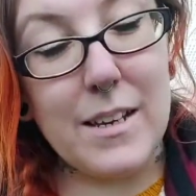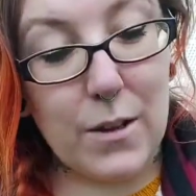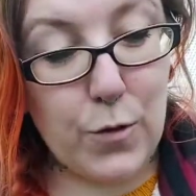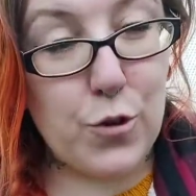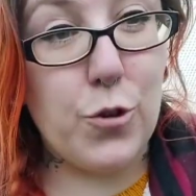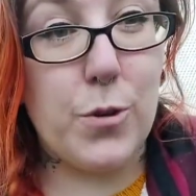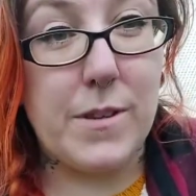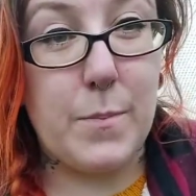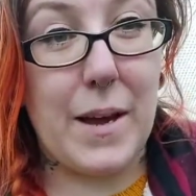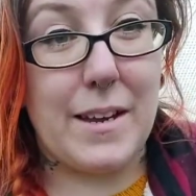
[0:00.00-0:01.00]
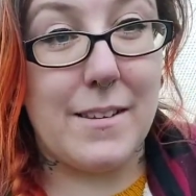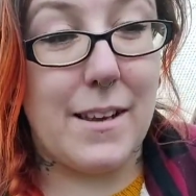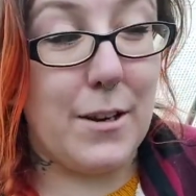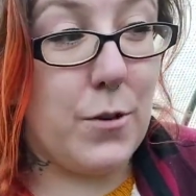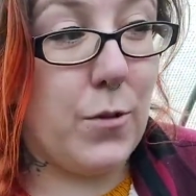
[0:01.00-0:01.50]
If you're short on space
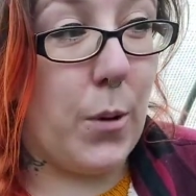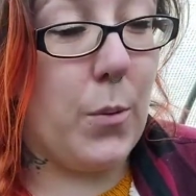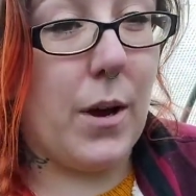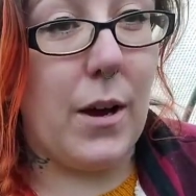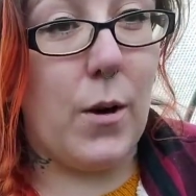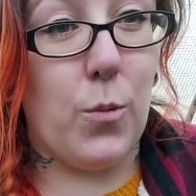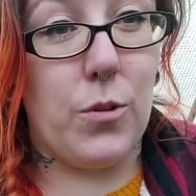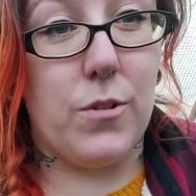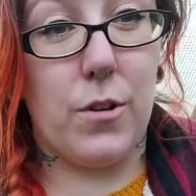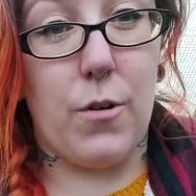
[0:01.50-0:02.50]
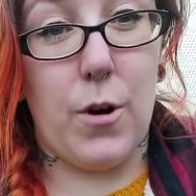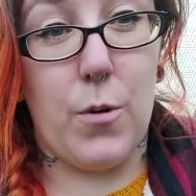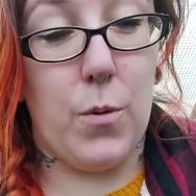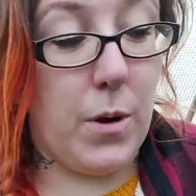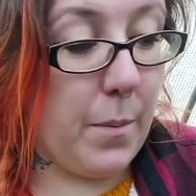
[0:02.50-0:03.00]
and you don't want to
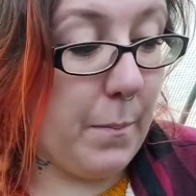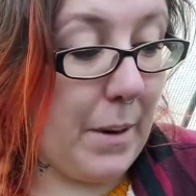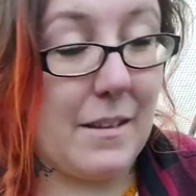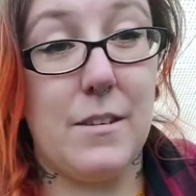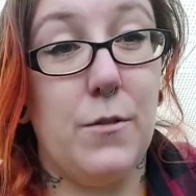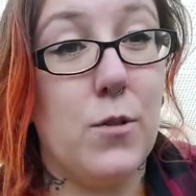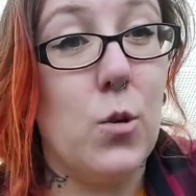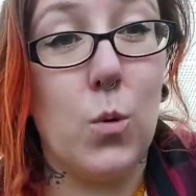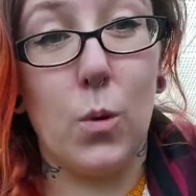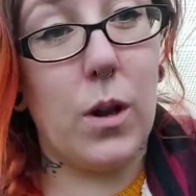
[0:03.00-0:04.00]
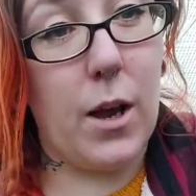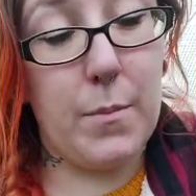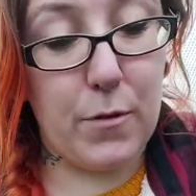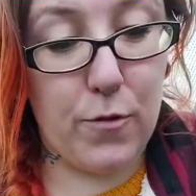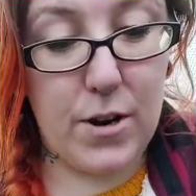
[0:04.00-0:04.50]
grow massive tall
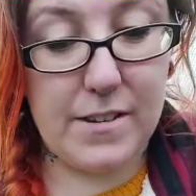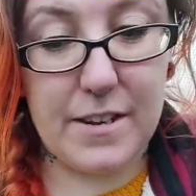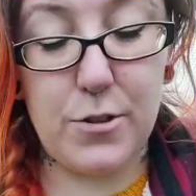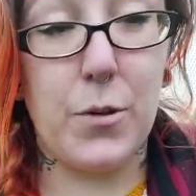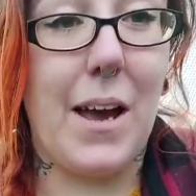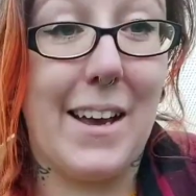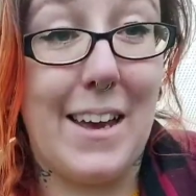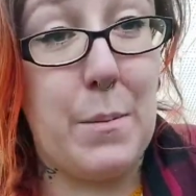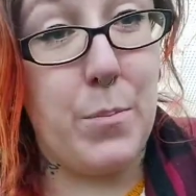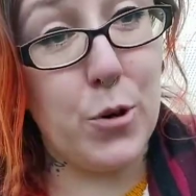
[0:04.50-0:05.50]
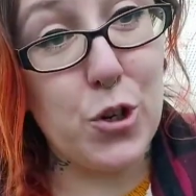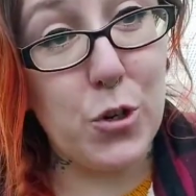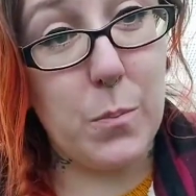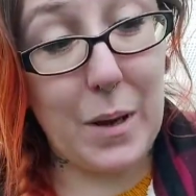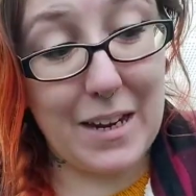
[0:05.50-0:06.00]
climbing varieties, you can get
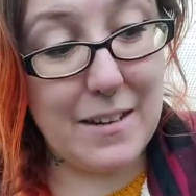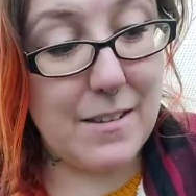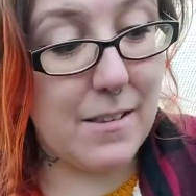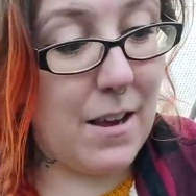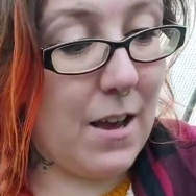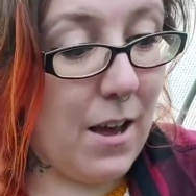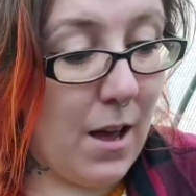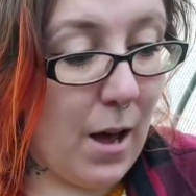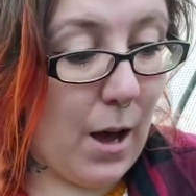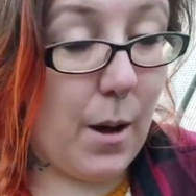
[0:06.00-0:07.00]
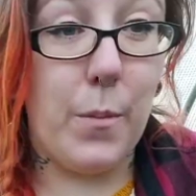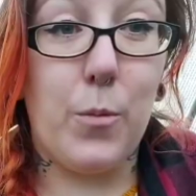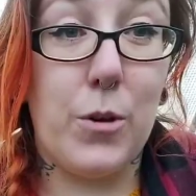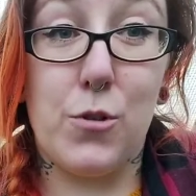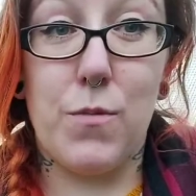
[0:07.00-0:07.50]
bush beans,
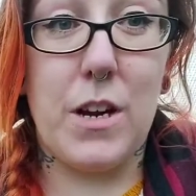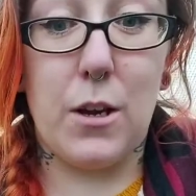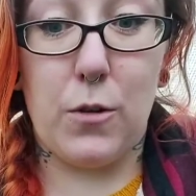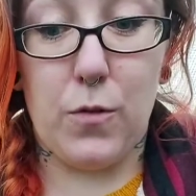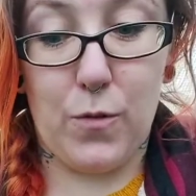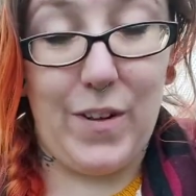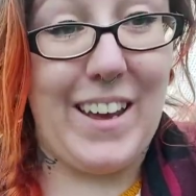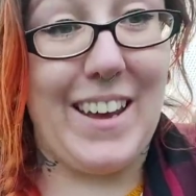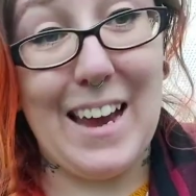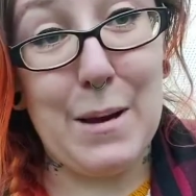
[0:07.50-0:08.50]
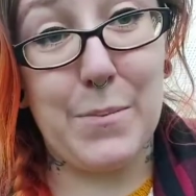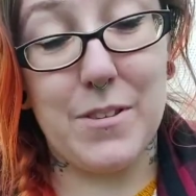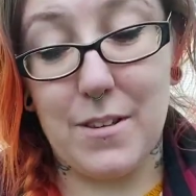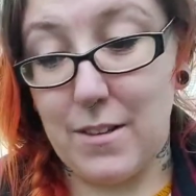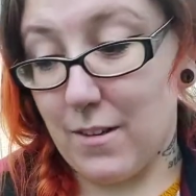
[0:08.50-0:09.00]
which are really good for filling gaps
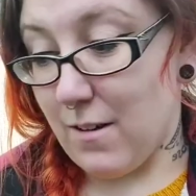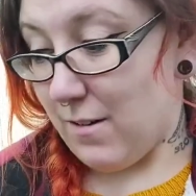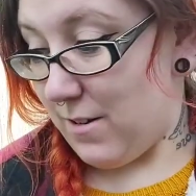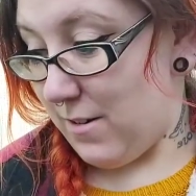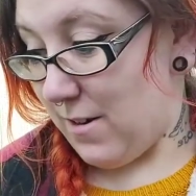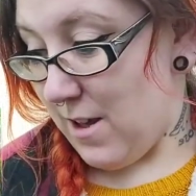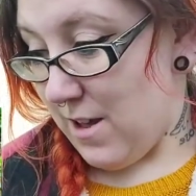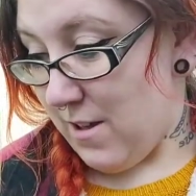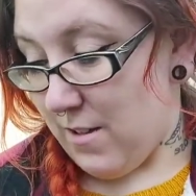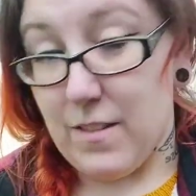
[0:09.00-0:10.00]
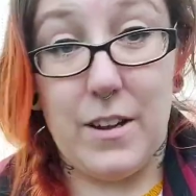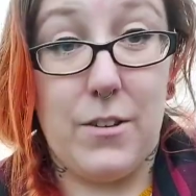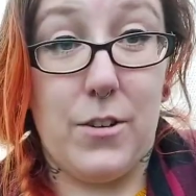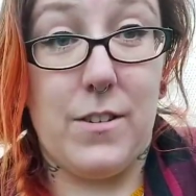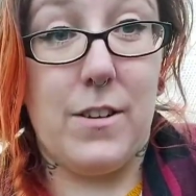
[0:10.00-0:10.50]
in the garden. They
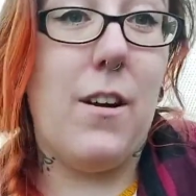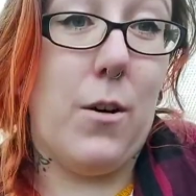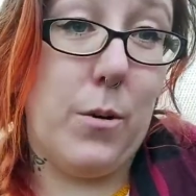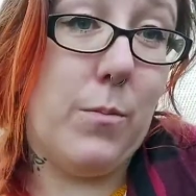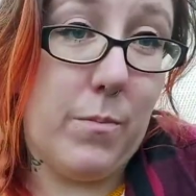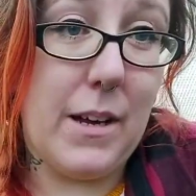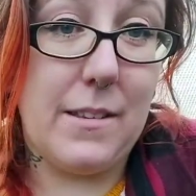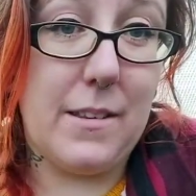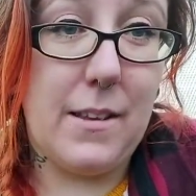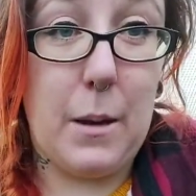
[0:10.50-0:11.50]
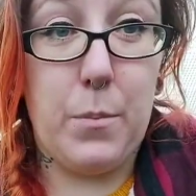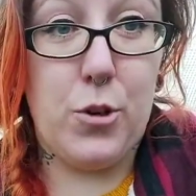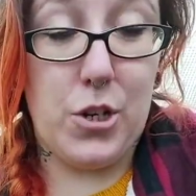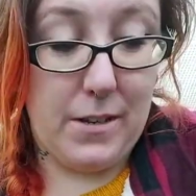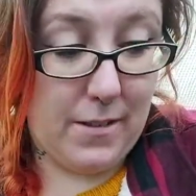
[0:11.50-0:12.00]
just are, as they say,
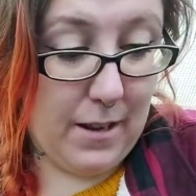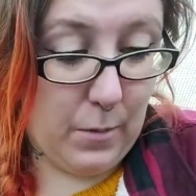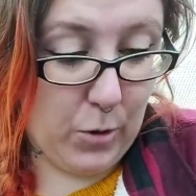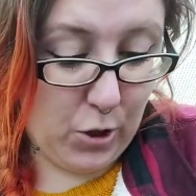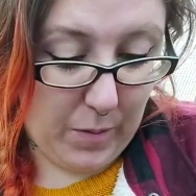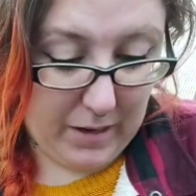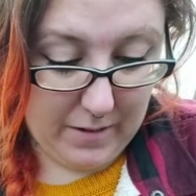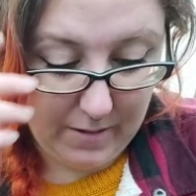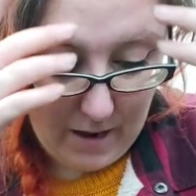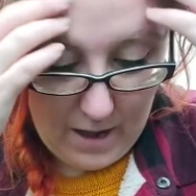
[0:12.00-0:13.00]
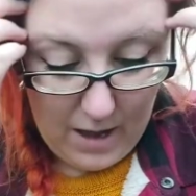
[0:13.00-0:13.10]
bushes, little bush beans.